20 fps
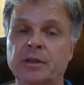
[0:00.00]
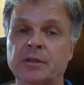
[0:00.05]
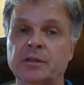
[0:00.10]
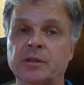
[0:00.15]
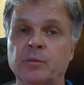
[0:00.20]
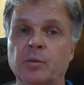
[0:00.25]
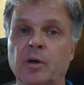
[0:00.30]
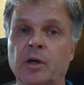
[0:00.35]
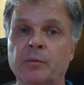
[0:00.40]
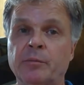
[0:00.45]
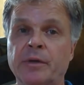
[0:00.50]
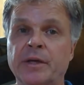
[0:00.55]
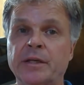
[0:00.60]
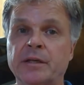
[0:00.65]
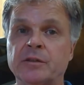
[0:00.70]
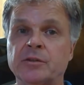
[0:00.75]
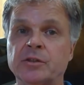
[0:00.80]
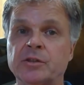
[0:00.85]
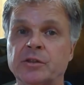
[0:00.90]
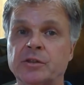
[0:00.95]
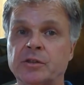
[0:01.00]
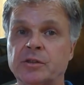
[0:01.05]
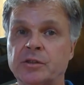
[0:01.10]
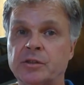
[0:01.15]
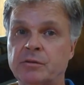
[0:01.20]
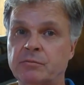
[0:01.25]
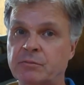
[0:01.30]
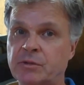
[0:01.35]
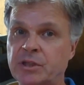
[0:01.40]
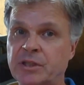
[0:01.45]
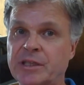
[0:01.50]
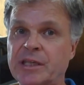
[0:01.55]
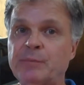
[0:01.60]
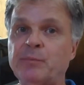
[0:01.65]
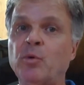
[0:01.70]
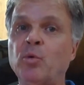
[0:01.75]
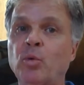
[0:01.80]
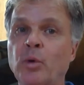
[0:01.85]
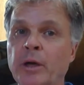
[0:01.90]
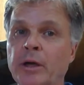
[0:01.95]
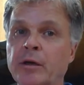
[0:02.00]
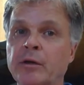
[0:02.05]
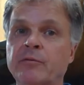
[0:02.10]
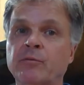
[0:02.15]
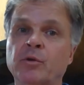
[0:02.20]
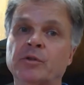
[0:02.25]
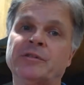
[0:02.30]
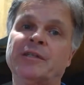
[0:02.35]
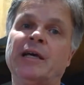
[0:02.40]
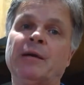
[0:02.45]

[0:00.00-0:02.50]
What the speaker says: as a winemaker just to keep aware of what's